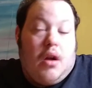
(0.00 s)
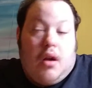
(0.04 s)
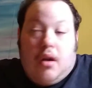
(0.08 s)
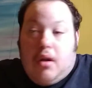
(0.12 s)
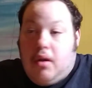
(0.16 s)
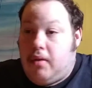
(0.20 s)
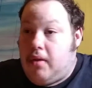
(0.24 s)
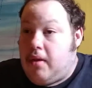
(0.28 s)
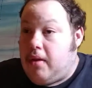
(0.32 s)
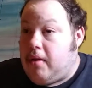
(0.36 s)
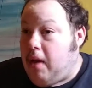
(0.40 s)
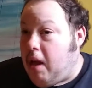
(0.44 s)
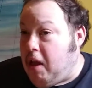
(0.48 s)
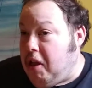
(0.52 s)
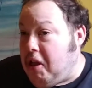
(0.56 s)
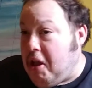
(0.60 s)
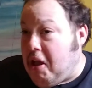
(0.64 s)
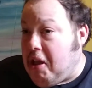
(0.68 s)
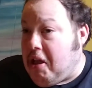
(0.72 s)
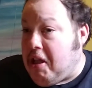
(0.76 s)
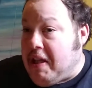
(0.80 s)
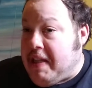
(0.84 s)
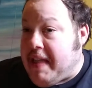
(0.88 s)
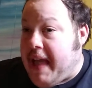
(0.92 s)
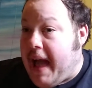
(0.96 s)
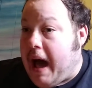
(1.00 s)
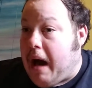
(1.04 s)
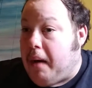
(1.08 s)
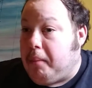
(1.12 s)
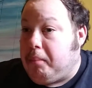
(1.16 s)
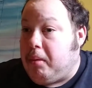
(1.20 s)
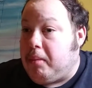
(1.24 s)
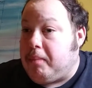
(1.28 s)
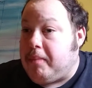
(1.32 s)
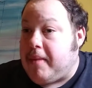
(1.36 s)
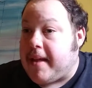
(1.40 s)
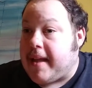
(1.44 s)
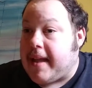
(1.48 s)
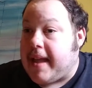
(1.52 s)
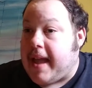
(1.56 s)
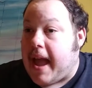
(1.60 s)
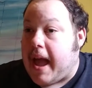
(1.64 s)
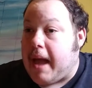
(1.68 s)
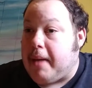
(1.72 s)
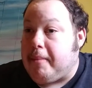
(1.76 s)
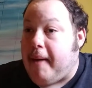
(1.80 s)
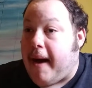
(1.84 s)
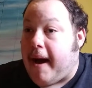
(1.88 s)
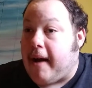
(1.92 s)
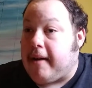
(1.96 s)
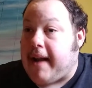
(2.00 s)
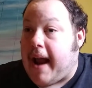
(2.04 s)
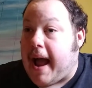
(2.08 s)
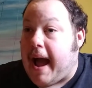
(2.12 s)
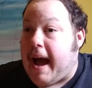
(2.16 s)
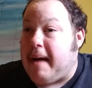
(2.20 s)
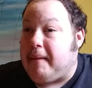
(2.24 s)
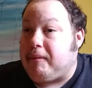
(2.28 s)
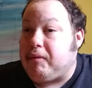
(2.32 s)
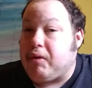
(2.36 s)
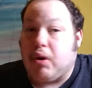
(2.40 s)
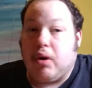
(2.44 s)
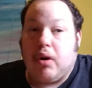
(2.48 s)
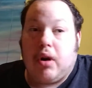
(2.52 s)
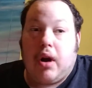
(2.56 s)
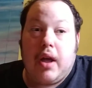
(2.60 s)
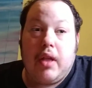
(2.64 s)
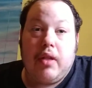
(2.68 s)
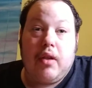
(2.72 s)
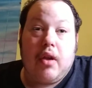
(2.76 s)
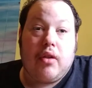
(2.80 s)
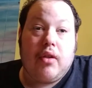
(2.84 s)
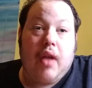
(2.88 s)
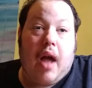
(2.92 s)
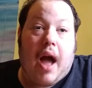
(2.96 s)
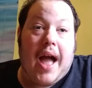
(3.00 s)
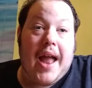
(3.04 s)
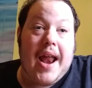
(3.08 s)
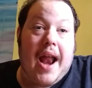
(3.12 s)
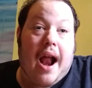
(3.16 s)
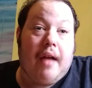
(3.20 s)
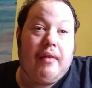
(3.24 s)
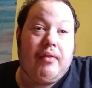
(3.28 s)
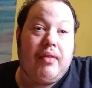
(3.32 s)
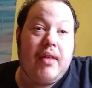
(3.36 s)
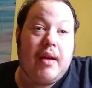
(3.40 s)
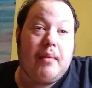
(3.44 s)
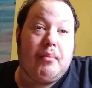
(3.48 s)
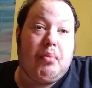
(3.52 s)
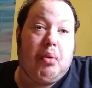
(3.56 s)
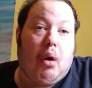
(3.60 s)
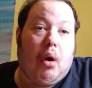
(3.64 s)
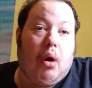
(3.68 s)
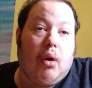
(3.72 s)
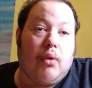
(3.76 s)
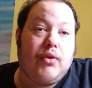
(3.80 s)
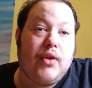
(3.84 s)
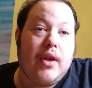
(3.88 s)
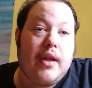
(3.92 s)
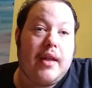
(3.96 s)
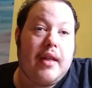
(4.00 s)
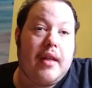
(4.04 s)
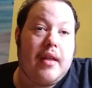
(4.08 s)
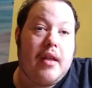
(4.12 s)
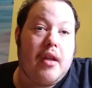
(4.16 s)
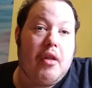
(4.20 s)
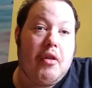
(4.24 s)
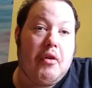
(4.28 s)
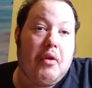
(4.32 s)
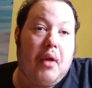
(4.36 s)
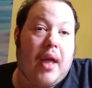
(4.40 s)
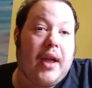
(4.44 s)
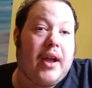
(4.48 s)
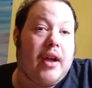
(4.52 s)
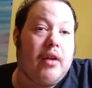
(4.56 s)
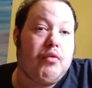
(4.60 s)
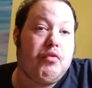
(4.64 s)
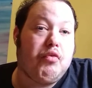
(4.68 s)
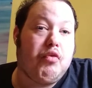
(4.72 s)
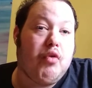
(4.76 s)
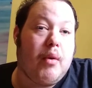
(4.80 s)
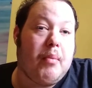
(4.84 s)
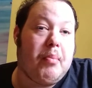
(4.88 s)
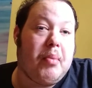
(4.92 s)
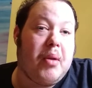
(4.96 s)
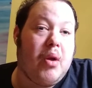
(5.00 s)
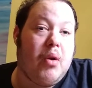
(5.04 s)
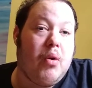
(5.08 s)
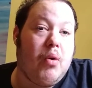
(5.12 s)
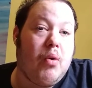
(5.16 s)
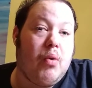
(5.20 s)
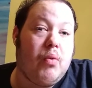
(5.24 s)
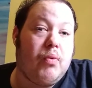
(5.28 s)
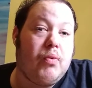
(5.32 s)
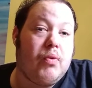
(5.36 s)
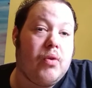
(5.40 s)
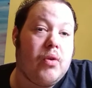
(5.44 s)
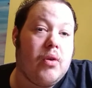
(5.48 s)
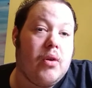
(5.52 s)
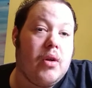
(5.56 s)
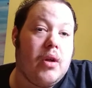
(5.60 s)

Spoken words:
And this is an album that came out after Linda died. I think Paul did it as like a tribute.